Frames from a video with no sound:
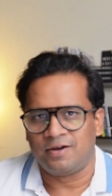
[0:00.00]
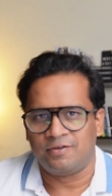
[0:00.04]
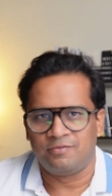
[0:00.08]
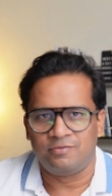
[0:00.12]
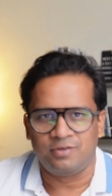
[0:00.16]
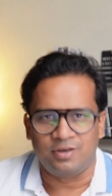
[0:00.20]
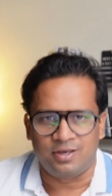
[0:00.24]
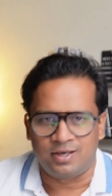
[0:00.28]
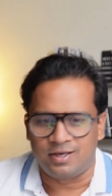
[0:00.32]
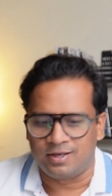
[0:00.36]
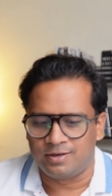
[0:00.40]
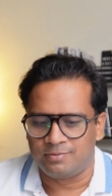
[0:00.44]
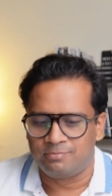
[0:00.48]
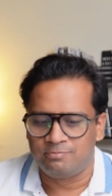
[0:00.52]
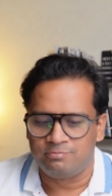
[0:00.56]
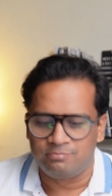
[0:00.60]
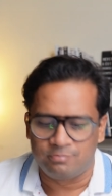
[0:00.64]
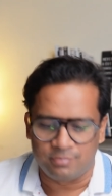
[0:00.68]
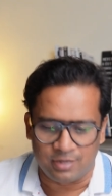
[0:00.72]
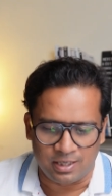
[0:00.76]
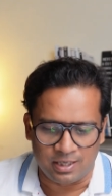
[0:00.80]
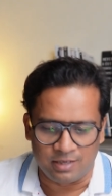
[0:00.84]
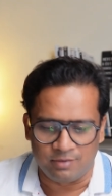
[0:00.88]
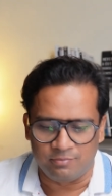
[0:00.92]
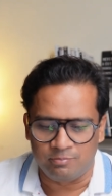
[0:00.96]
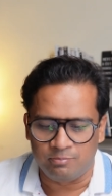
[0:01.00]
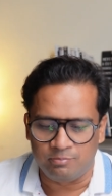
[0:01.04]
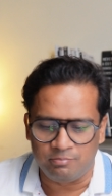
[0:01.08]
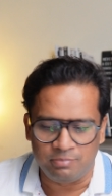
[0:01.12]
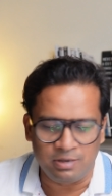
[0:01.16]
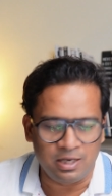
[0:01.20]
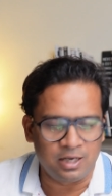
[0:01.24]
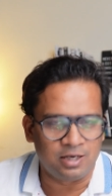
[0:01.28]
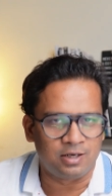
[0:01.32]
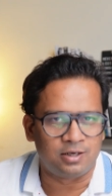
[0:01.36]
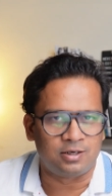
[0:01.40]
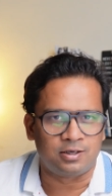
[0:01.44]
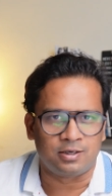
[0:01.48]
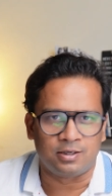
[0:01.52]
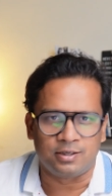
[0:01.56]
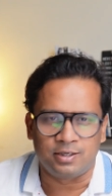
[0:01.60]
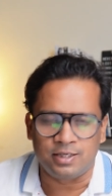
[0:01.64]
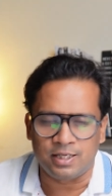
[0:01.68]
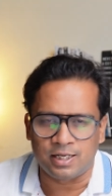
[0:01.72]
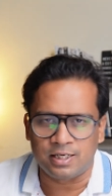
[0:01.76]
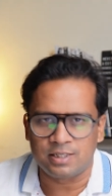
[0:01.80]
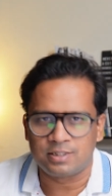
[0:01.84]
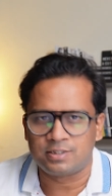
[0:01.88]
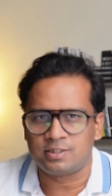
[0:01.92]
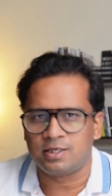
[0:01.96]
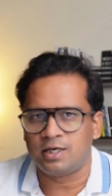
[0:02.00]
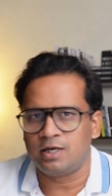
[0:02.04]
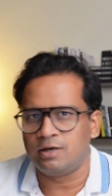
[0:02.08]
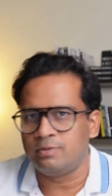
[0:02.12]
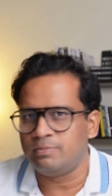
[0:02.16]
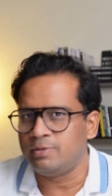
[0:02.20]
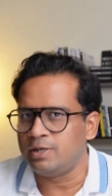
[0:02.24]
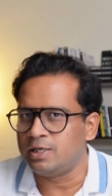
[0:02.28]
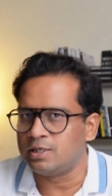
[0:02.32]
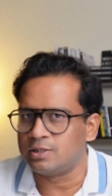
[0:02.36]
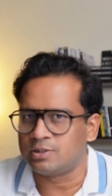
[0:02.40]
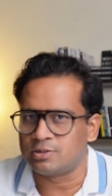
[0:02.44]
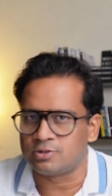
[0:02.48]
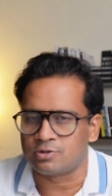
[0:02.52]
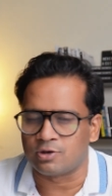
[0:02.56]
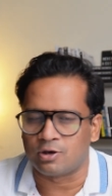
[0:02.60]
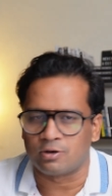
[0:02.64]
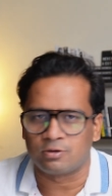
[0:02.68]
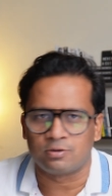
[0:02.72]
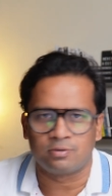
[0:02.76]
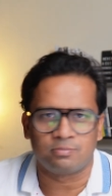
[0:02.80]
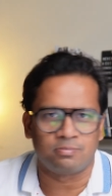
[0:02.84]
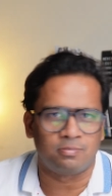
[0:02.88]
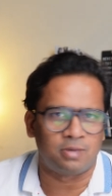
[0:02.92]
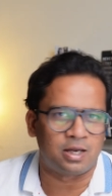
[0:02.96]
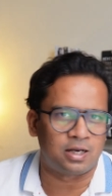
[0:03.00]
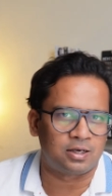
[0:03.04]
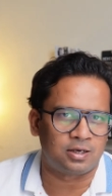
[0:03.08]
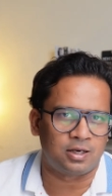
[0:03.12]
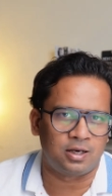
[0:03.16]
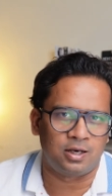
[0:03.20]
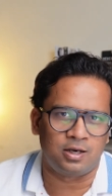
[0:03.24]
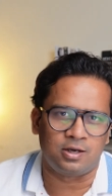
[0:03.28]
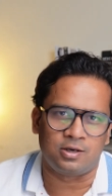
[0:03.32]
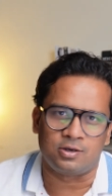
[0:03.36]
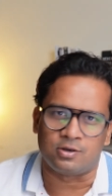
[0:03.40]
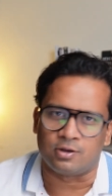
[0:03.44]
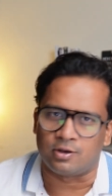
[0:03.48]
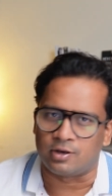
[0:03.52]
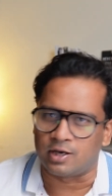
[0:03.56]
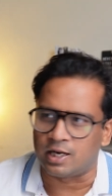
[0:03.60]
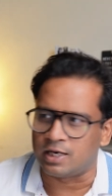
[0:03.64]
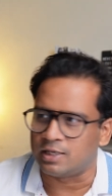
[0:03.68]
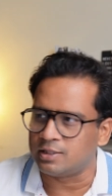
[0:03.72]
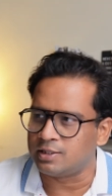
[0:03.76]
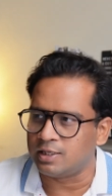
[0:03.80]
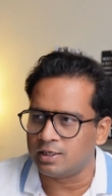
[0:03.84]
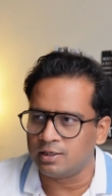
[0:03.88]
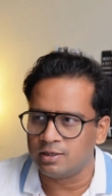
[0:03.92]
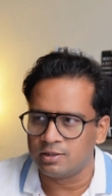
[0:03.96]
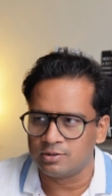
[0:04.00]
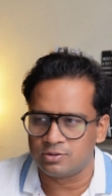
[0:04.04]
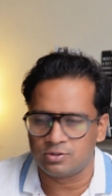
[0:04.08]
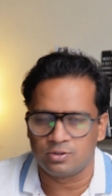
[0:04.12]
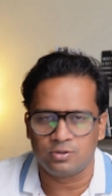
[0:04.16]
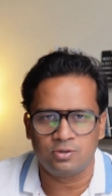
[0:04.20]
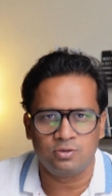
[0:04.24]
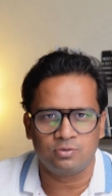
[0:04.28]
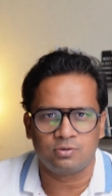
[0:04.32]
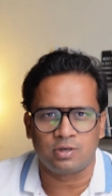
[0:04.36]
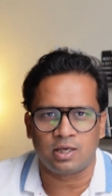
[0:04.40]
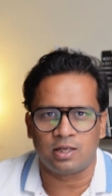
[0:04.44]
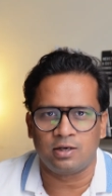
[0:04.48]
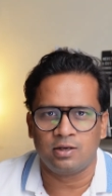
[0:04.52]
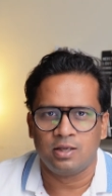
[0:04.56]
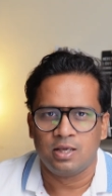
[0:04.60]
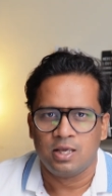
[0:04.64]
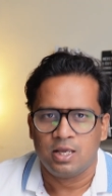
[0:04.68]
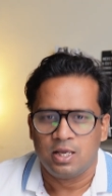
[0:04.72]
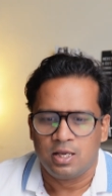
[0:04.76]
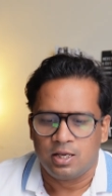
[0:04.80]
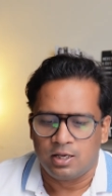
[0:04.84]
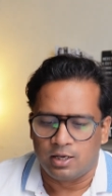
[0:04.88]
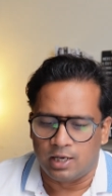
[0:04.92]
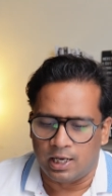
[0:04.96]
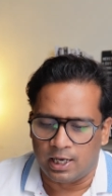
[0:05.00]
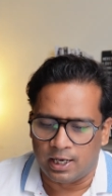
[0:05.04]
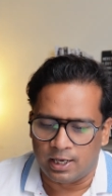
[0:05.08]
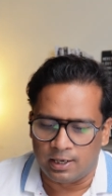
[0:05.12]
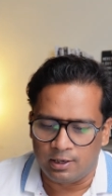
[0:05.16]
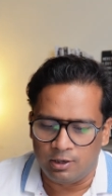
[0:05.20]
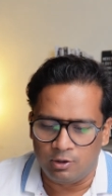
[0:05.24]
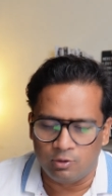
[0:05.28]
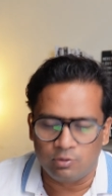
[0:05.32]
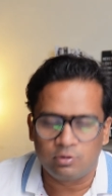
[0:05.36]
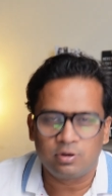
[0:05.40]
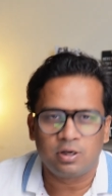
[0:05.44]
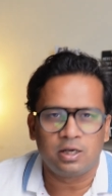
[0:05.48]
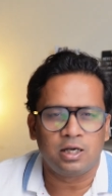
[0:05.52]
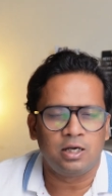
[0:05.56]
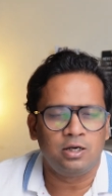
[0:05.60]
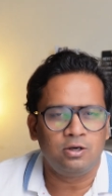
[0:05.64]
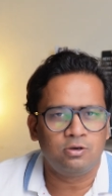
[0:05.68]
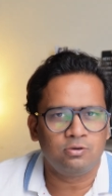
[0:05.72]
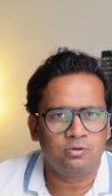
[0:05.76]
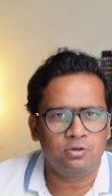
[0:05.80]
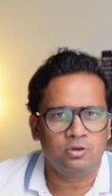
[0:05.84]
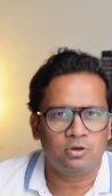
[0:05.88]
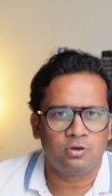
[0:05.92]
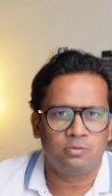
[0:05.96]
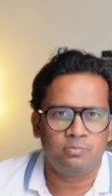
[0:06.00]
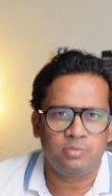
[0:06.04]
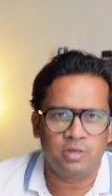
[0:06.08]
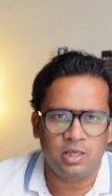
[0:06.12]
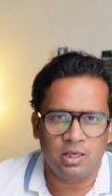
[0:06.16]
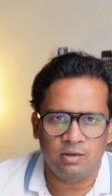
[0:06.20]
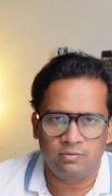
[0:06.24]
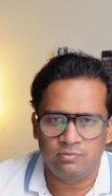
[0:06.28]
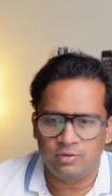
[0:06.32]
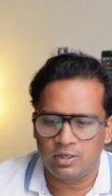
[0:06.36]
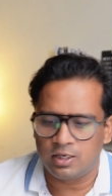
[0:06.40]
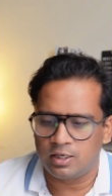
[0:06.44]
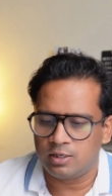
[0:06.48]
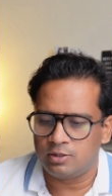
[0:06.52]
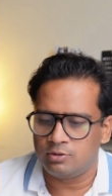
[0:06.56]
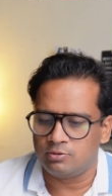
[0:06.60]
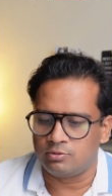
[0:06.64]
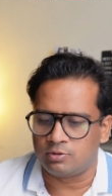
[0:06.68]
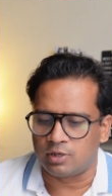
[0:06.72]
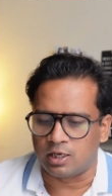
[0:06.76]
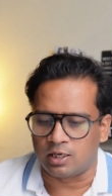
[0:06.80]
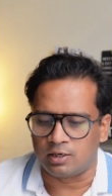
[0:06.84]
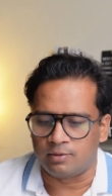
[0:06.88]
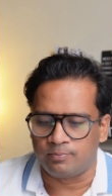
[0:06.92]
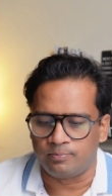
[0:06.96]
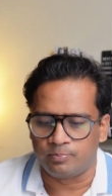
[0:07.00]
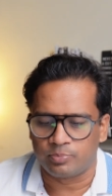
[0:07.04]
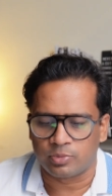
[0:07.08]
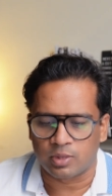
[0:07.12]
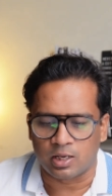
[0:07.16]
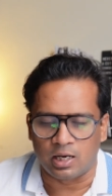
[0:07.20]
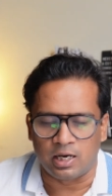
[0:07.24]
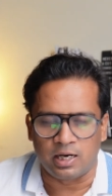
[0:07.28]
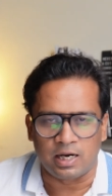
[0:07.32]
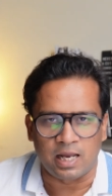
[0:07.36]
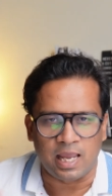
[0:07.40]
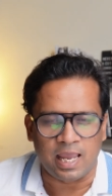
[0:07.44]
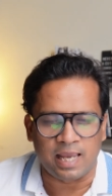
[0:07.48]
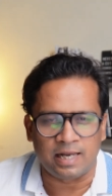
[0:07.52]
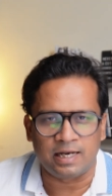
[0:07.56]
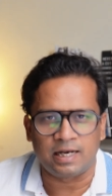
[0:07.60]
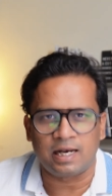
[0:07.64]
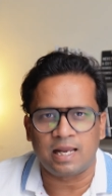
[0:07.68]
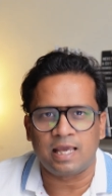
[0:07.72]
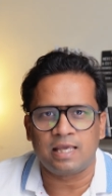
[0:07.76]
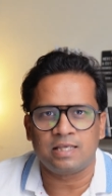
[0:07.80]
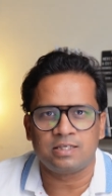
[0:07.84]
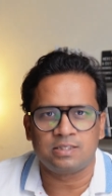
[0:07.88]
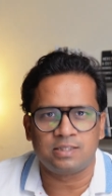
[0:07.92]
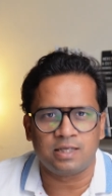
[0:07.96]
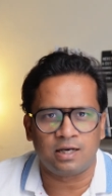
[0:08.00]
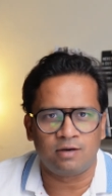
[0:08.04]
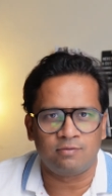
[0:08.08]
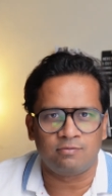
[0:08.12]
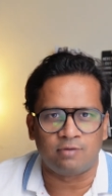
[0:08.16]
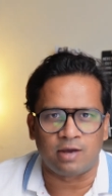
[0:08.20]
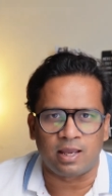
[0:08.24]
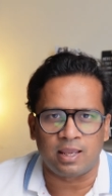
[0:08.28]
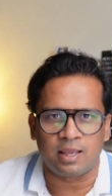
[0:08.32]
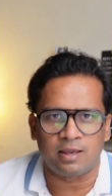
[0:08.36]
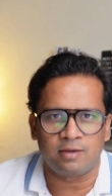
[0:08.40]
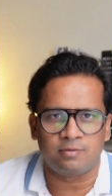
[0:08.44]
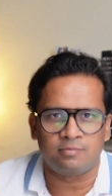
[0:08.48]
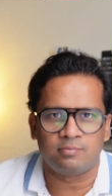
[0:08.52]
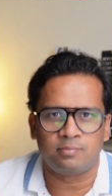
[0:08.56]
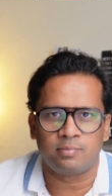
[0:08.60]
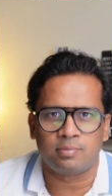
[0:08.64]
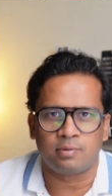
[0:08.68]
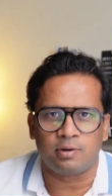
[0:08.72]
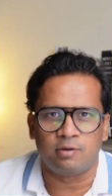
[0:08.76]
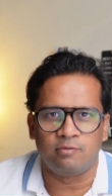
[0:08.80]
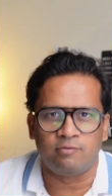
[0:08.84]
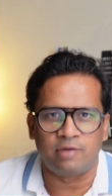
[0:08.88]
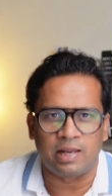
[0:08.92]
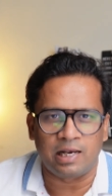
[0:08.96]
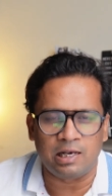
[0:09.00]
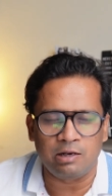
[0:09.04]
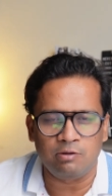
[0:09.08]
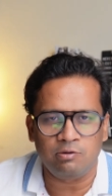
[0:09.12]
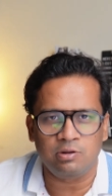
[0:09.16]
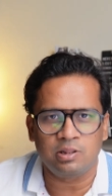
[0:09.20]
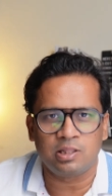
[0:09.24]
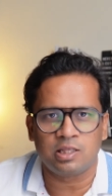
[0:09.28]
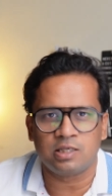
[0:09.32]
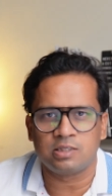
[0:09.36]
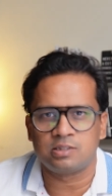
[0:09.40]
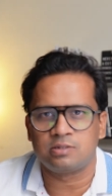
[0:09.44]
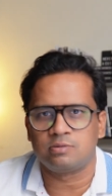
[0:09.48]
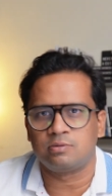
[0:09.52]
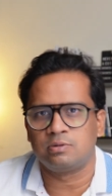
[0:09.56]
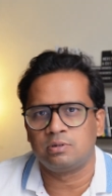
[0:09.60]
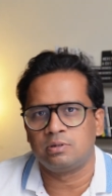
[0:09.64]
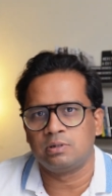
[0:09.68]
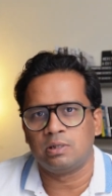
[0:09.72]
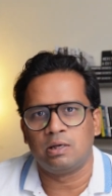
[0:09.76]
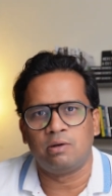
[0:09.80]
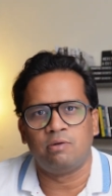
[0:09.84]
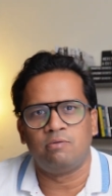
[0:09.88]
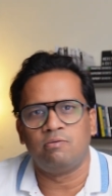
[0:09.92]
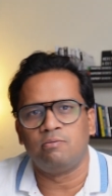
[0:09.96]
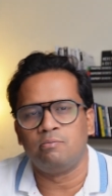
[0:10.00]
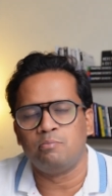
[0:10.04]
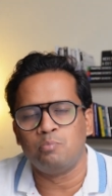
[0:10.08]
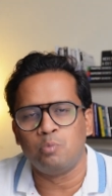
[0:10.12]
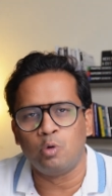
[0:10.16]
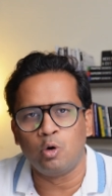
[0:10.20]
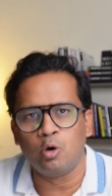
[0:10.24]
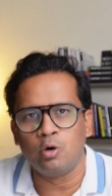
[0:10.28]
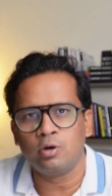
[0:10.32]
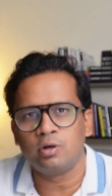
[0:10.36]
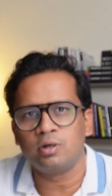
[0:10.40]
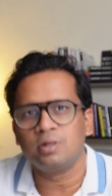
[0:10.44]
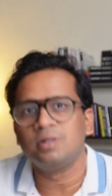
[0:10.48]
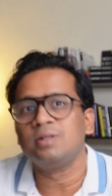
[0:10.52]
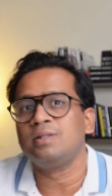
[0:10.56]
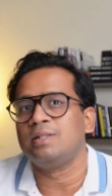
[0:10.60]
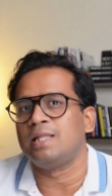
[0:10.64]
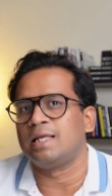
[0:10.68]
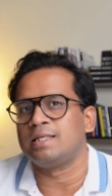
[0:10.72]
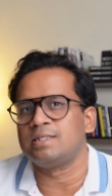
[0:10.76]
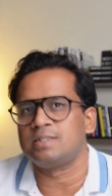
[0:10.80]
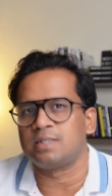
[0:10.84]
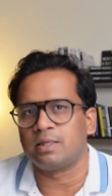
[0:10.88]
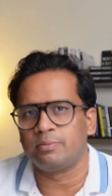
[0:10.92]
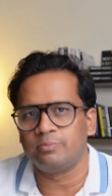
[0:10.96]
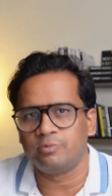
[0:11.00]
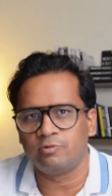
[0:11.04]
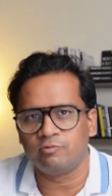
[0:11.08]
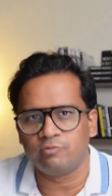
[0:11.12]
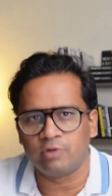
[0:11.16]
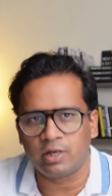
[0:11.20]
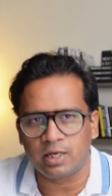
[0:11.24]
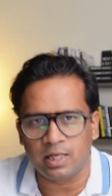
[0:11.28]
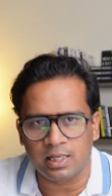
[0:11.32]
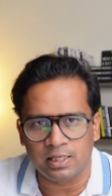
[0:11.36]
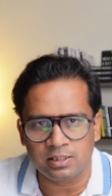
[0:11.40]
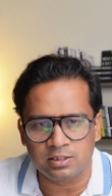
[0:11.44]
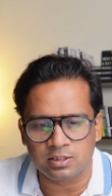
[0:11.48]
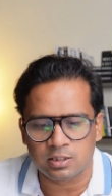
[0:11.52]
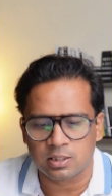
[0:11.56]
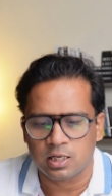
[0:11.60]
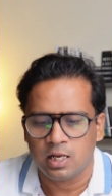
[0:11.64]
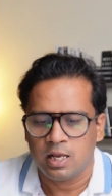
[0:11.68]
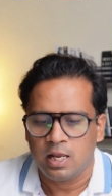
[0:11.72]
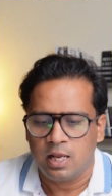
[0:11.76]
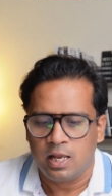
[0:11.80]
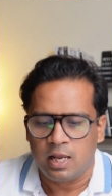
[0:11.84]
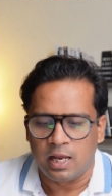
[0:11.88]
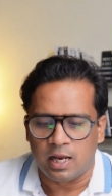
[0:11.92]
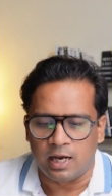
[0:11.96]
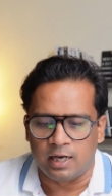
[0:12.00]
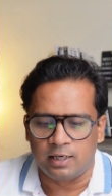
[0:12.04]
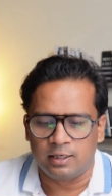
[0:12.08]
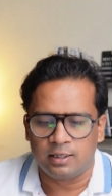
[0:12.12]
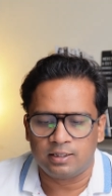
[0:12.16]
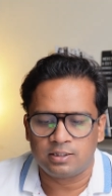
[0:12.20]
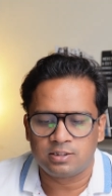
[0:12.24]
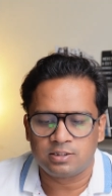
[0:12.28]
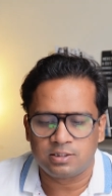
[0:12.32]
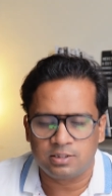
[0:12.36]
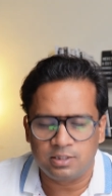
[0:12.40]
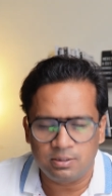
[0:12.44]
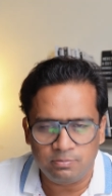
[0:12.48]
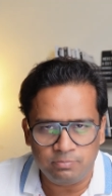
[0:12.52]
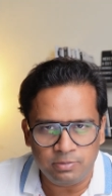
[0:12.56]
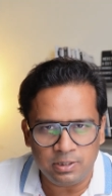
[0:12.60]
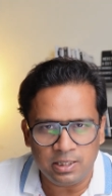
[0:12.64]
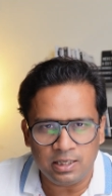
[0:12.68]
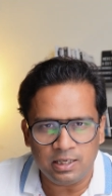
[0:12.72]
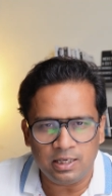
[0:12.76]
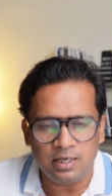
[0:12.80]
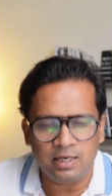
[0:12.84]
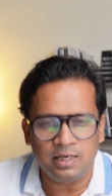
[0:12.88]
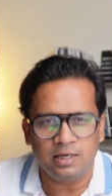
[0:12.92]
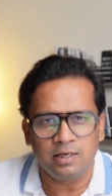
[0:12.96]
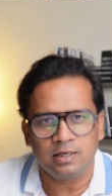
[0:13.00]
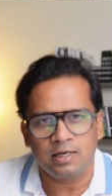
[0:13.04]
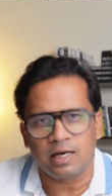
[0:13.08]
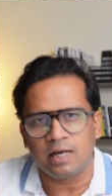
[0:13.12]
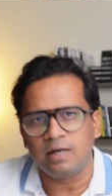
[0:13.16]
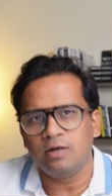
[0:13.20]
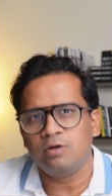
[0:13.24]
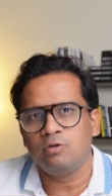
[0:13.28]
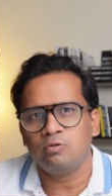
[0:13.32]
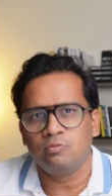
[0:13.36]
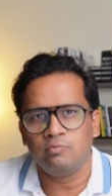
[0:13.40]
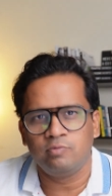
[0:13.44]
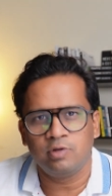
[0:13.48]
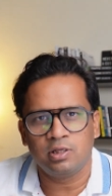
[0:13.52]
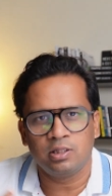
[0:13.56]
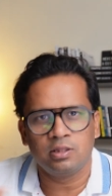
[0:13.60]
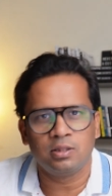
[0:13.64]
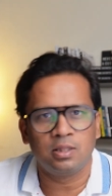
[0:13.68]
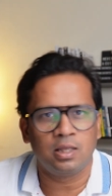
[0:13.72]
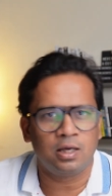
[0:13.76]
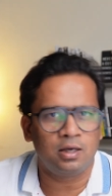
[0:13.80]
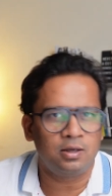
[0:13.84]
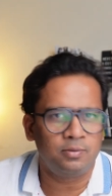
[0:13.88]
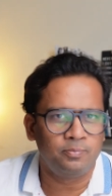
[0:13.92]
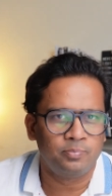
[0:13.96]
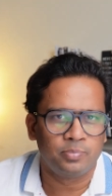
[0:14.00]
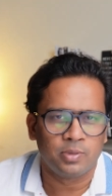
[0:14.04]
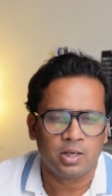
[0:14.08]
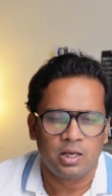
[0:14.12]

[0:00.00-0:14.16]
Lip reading: where be it real estate, be it stock market or anything. So you can look into your behavior, you can analyze that why I'm valuing this more than someone else, and it's typically tend to be the